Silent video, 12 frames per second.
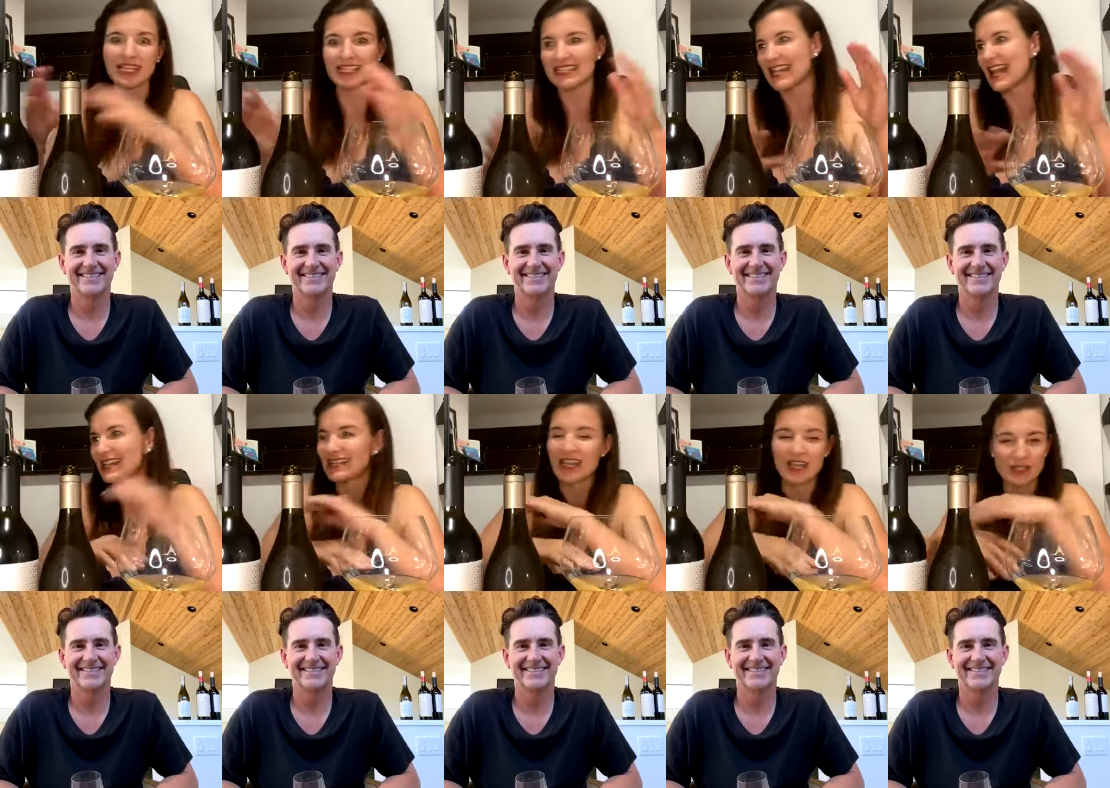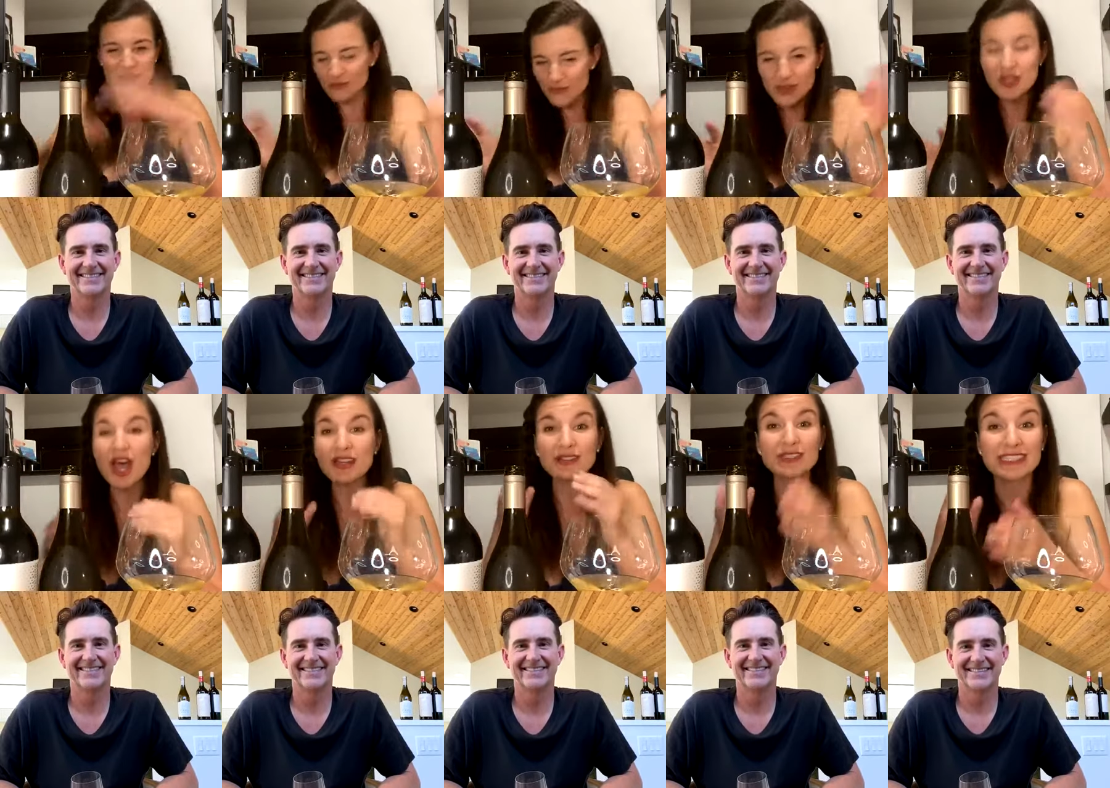Speaker 1: is like
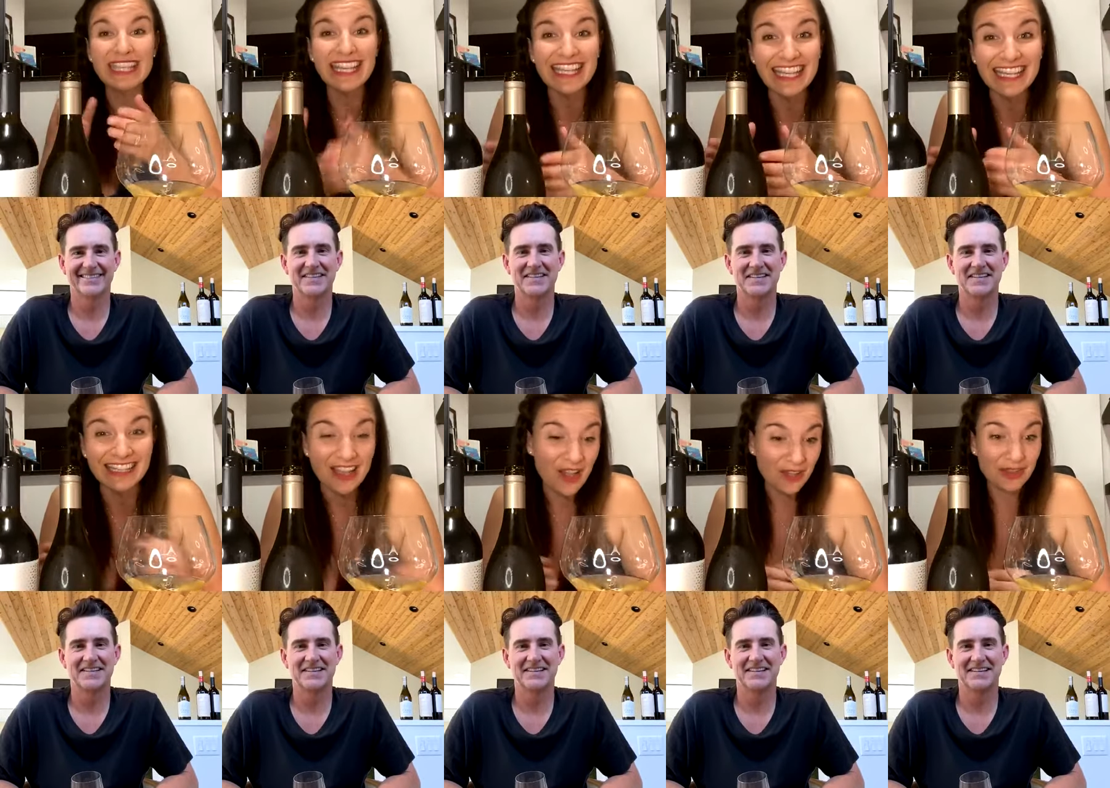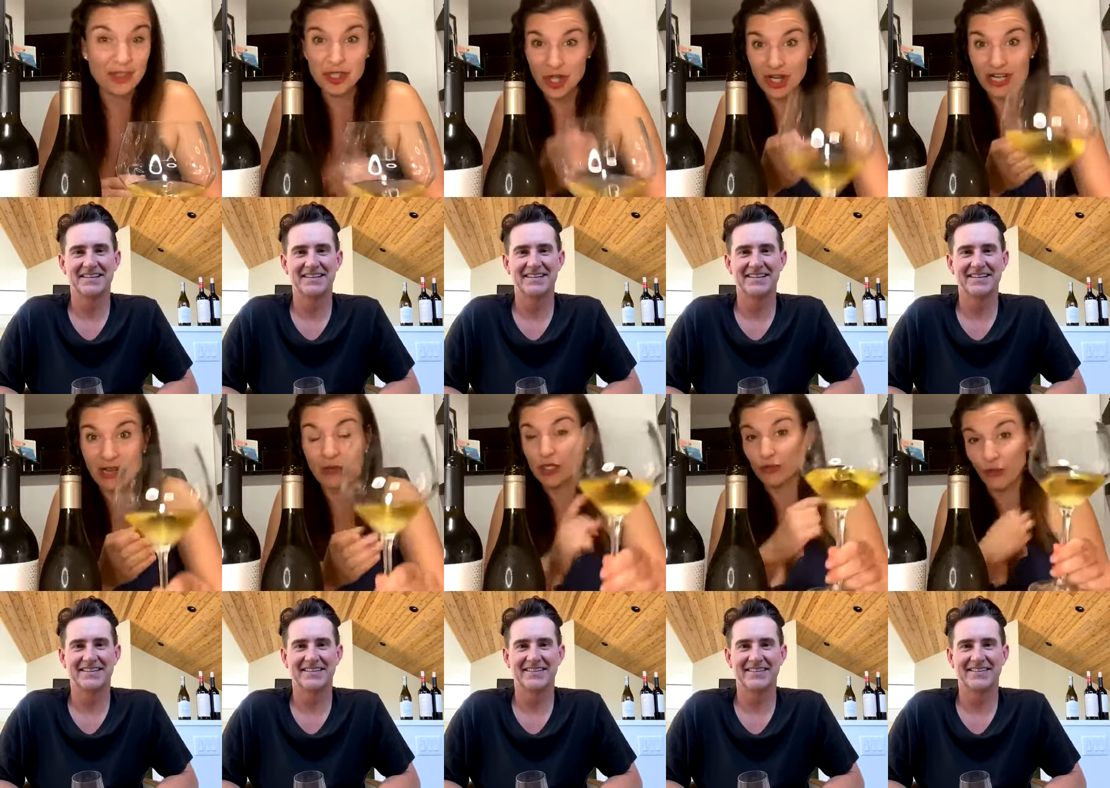not digging the Chardonnay,
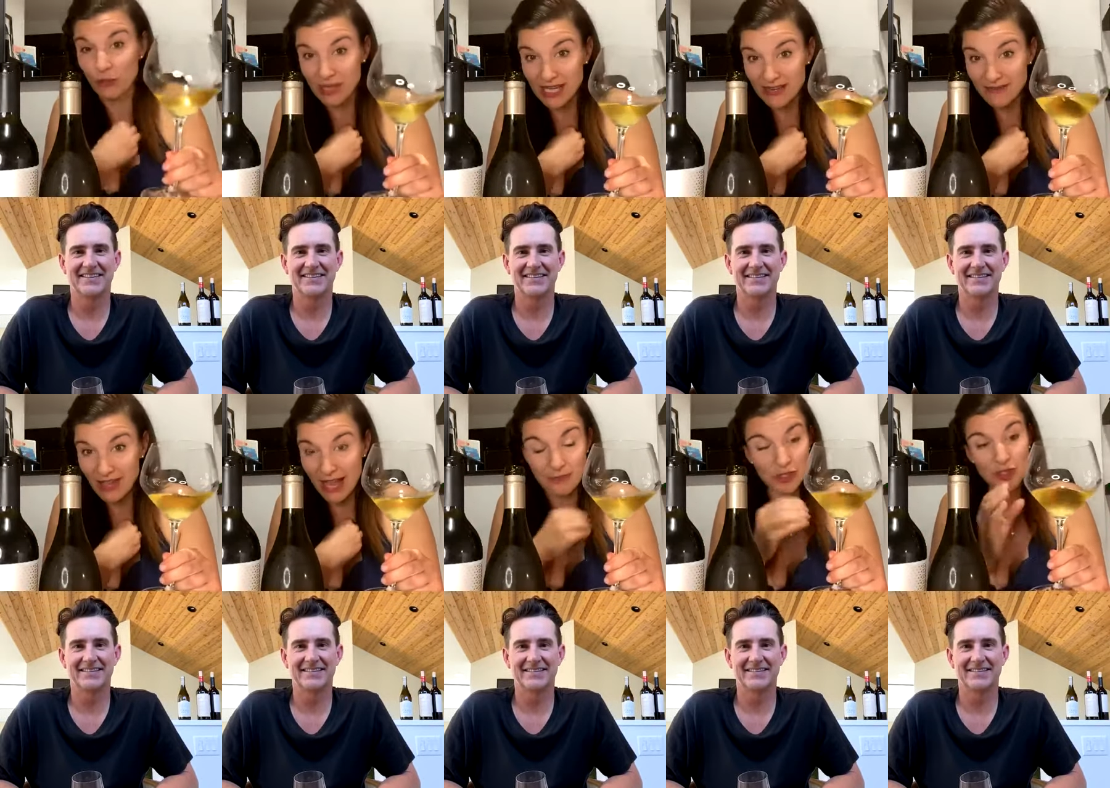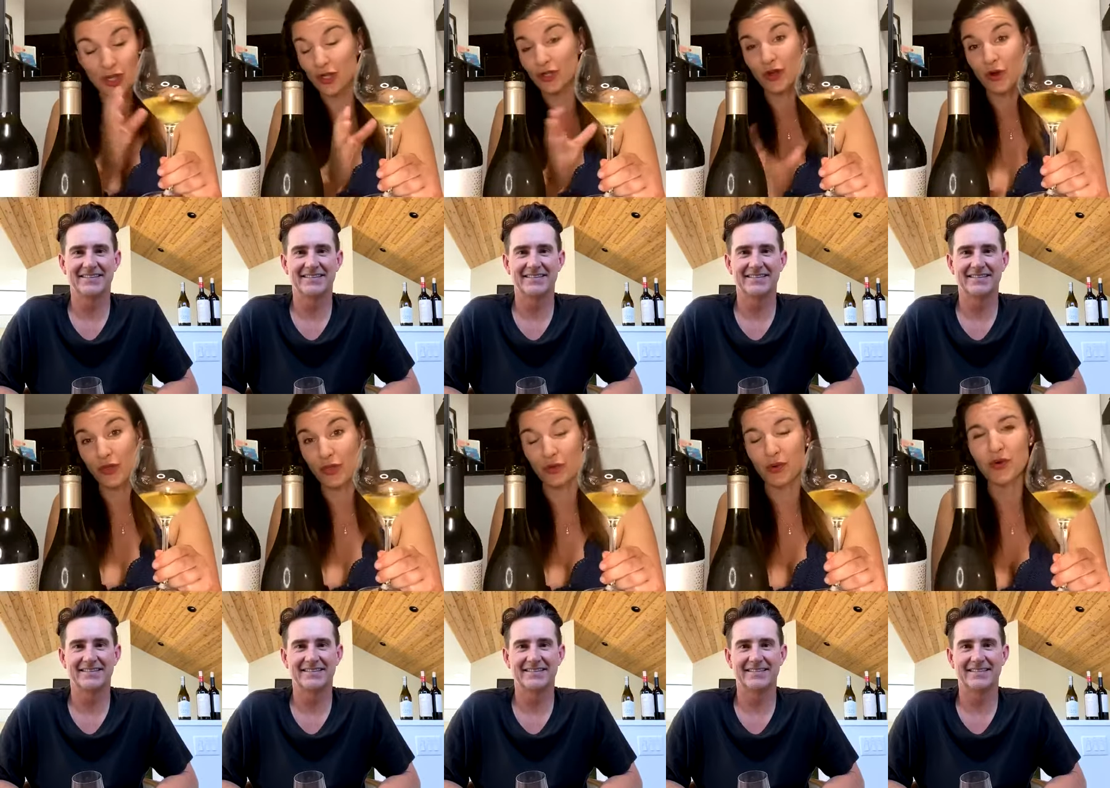which for me, I'm just going to go
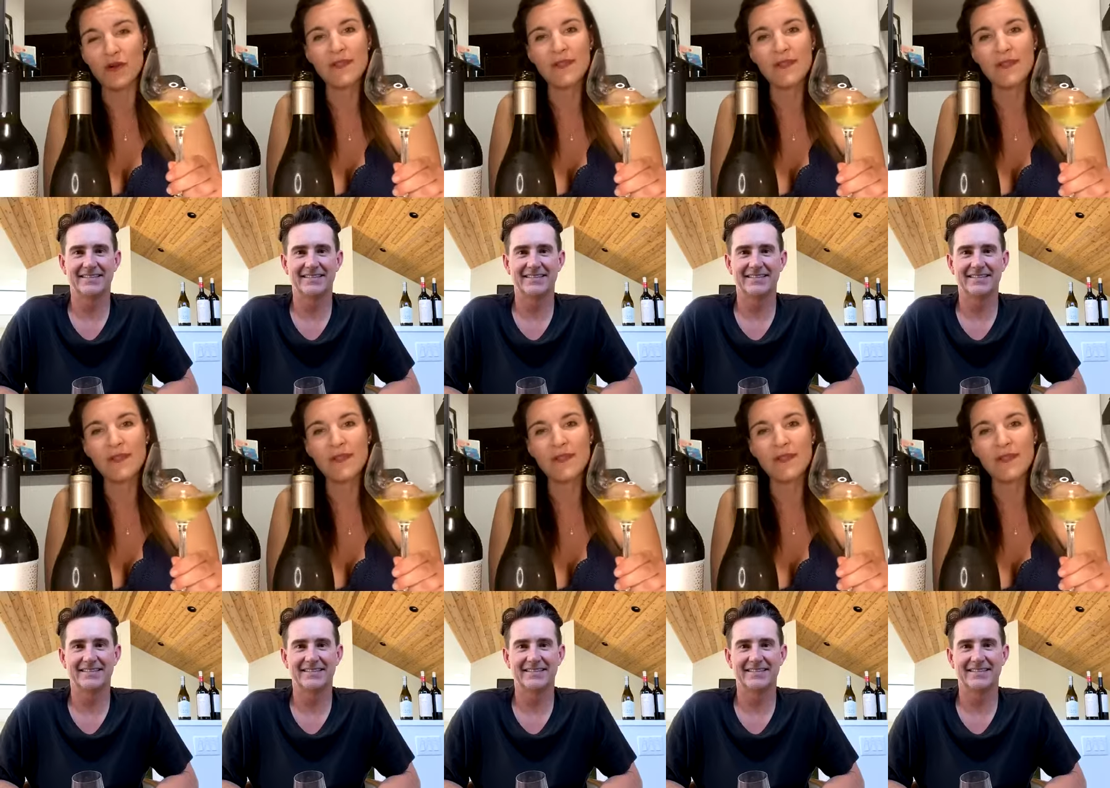through.